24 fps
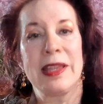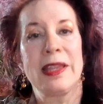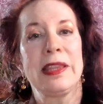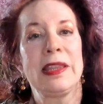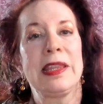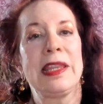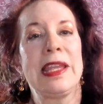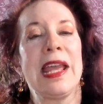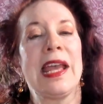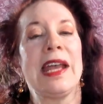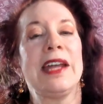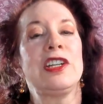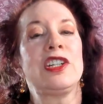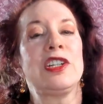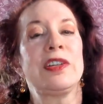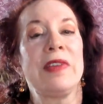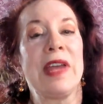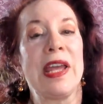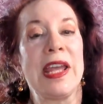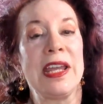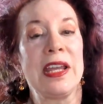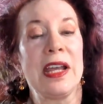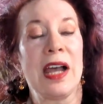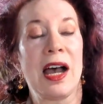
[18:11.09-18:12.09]
The edge of
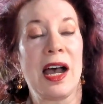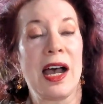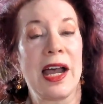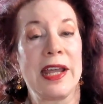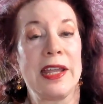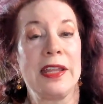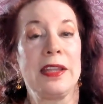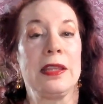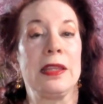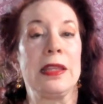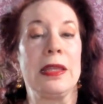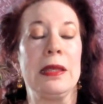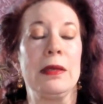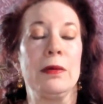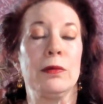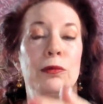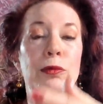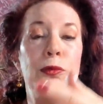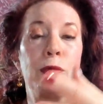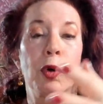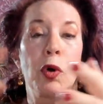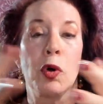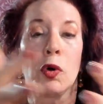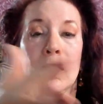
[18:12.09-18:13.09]
AI, the
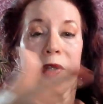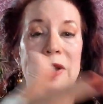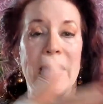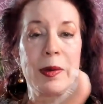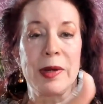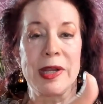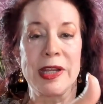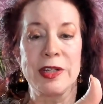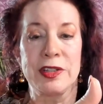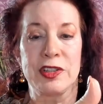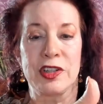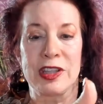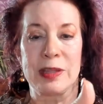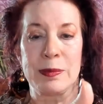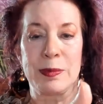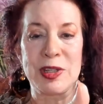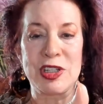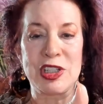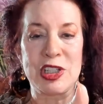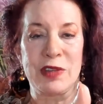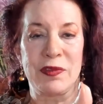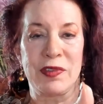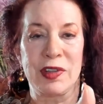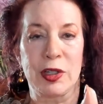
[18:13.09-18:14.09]
rollout into the
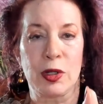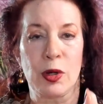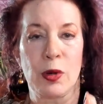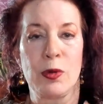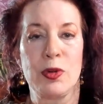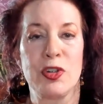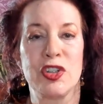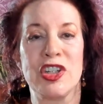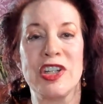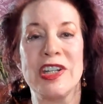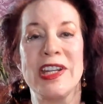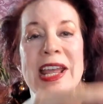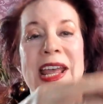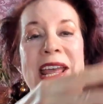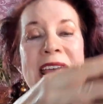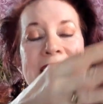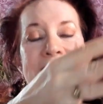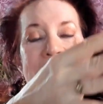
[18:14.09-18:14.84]
Pacific Ocean,